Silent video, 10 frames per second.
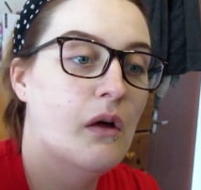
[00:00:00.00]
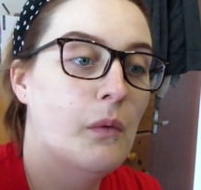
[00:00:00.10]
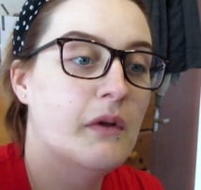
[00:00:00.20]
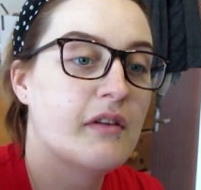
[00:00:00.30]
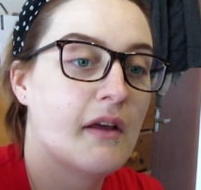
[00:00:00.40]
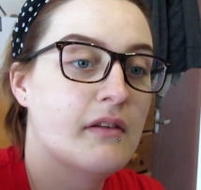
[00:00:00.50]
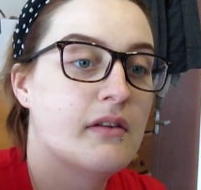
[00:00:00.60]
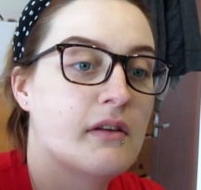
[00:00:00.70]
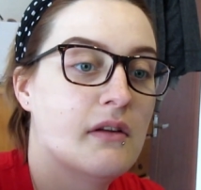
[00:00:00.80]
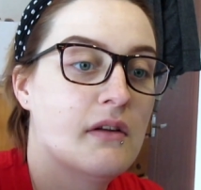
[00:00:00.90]
we did
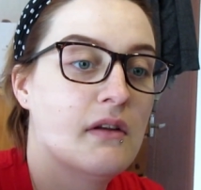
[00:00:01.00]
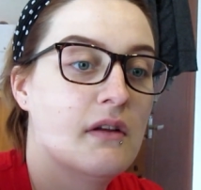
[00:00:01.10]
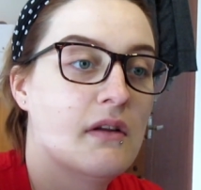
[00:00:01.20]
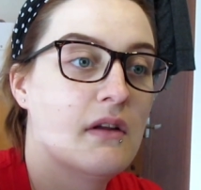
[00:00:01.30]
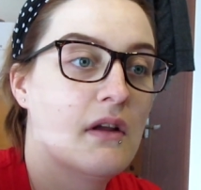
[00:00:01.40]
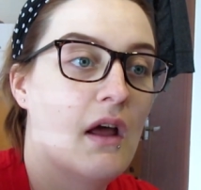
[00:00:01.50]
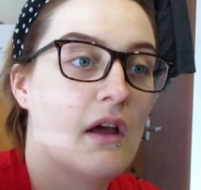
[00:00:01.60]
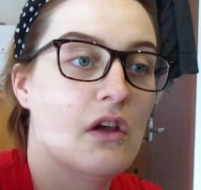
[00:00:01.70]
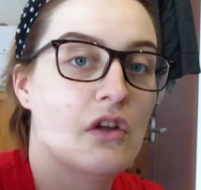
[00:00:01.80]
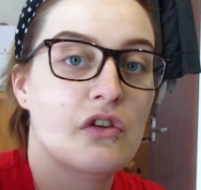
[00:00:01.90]

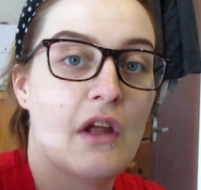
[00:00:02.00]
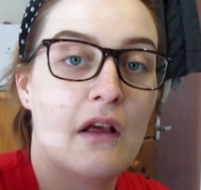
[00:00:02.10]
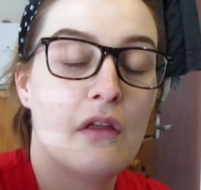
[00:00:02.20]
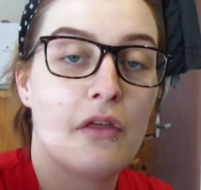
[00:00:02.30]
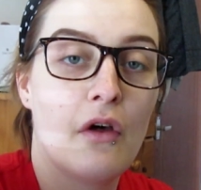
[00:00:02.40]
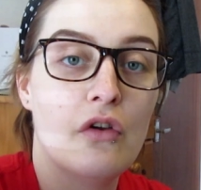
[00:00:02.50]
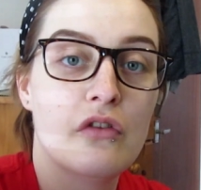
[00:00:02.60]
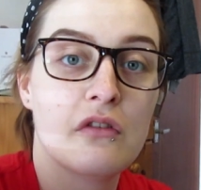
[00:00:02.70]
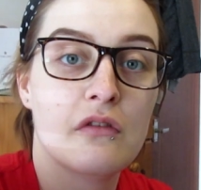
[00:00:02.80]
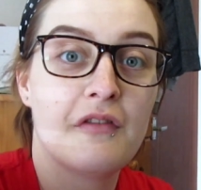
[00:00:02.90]
a good
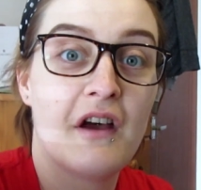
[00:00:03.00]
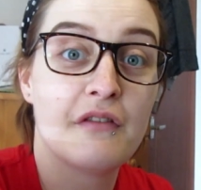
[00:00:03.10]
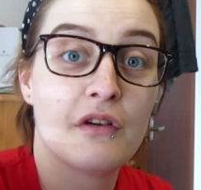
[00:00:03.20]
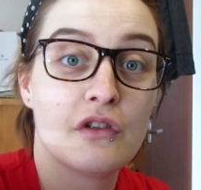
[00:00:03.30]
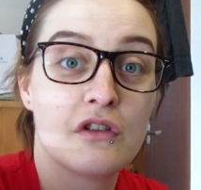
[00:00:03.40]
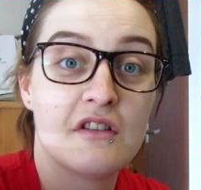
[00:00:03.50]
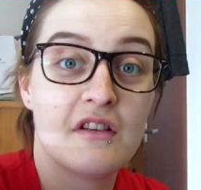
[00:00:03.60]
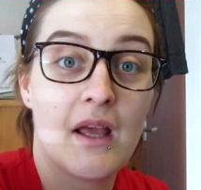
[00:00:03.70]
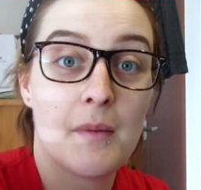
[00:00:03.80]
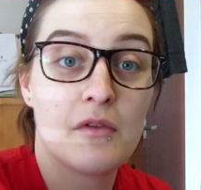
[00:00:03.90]
9,500
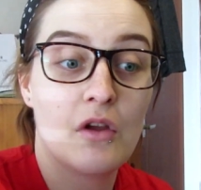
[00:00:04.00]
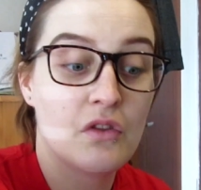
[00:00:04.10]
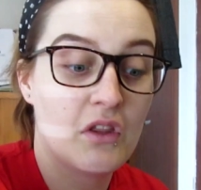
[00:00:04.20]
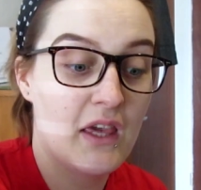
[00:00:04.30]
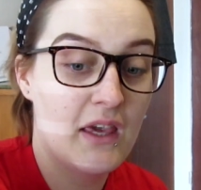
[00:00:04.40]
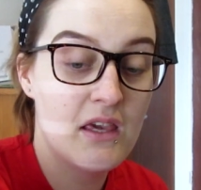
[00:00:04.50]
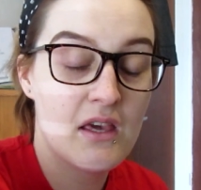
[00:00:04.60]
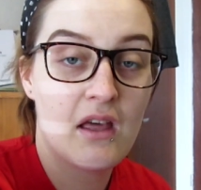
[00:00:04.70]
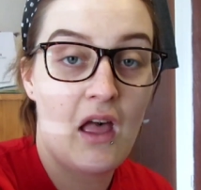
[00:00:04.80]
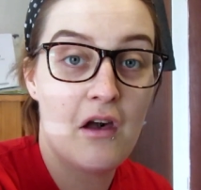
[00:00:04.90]
steps out in the
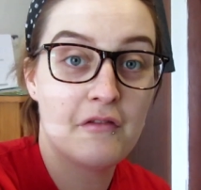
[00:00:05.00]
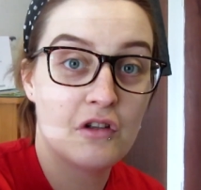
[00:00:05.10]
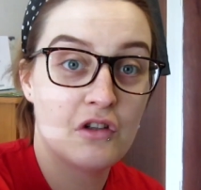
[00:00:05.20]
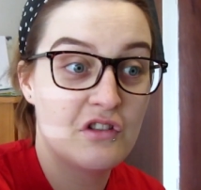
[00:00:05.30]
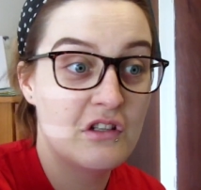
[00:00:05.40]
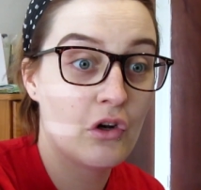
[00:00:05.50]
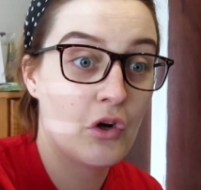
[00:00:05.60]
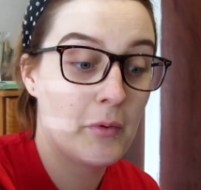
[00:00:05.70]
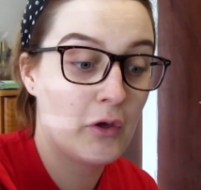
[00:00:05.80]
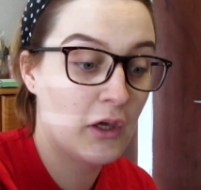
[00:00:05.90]
quay after she done
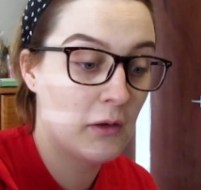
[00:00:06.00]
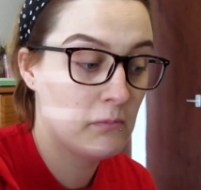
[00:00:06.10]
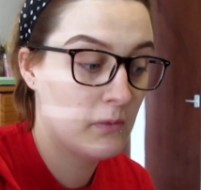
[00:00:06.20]
her boot